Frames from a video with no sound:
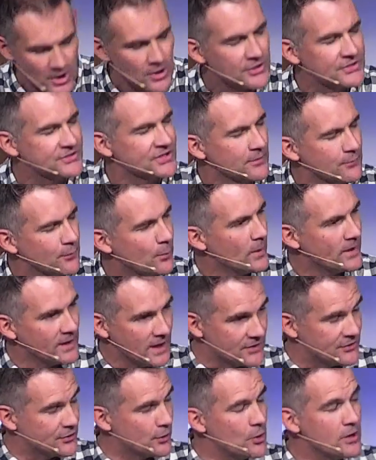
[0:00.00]
Because see, if we're
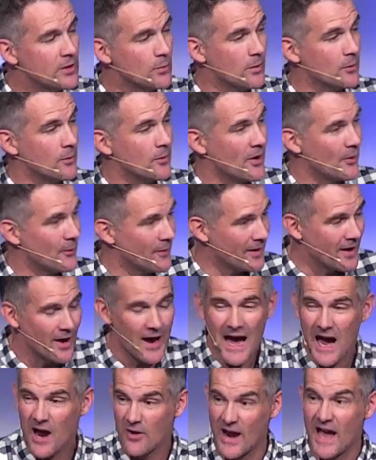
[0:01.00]
at Tooney, we
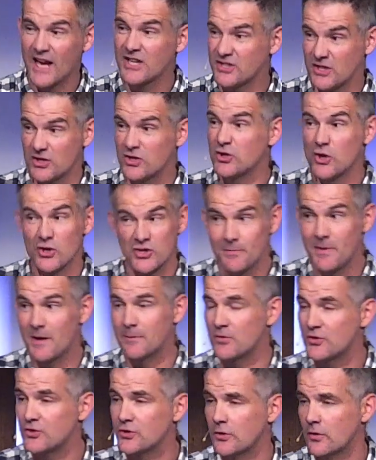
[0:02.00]
are actually a church about
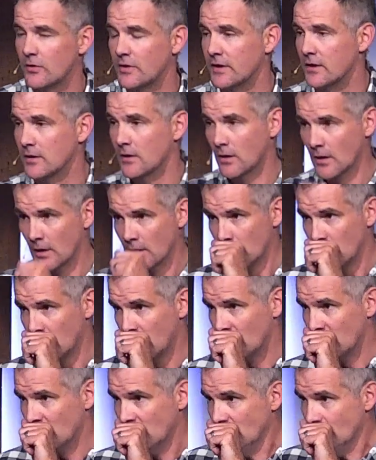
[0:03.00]
maturity.
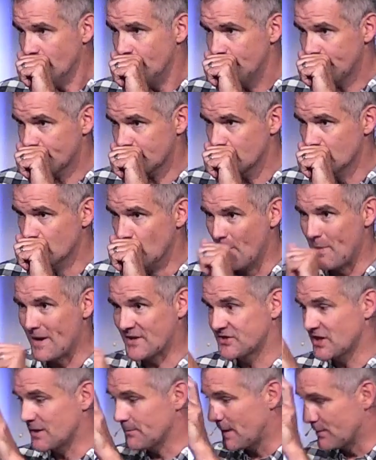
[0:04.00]
We're about
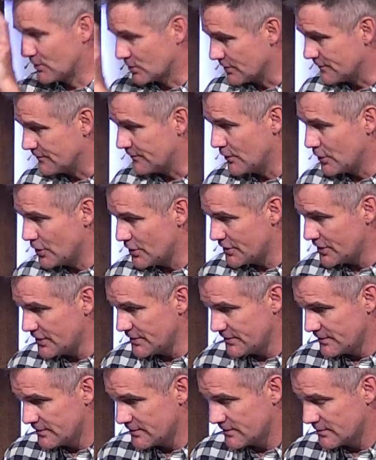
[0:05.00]
seeing people converted,
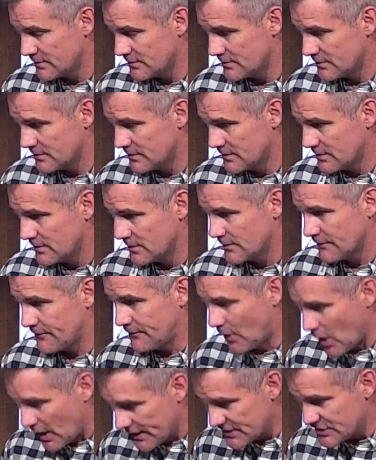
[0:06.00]

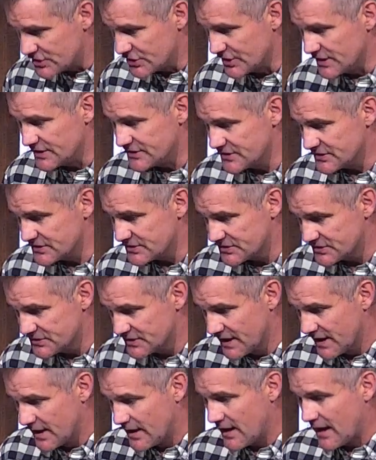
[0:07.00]
finding Jesus,
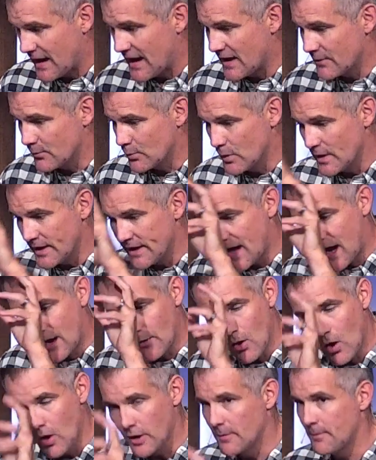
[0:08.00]
and we are
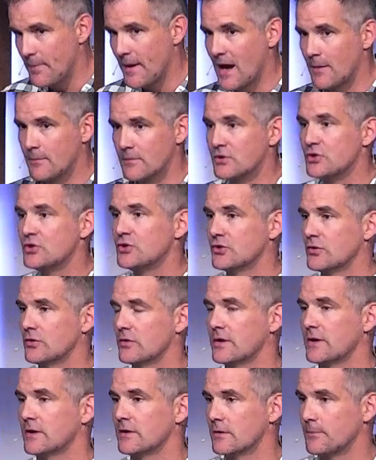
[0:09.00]
on about
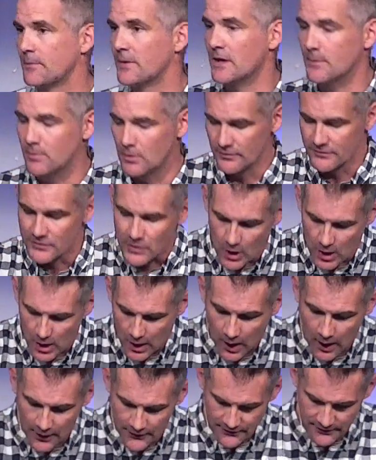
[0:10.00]
maturing the people of
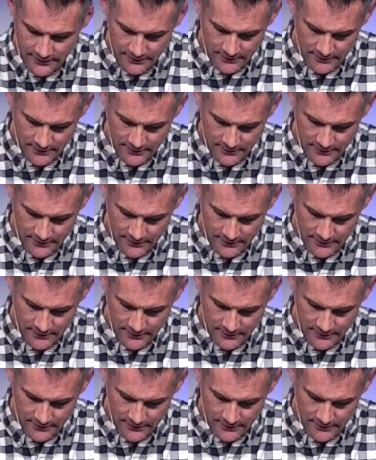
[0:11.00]
God.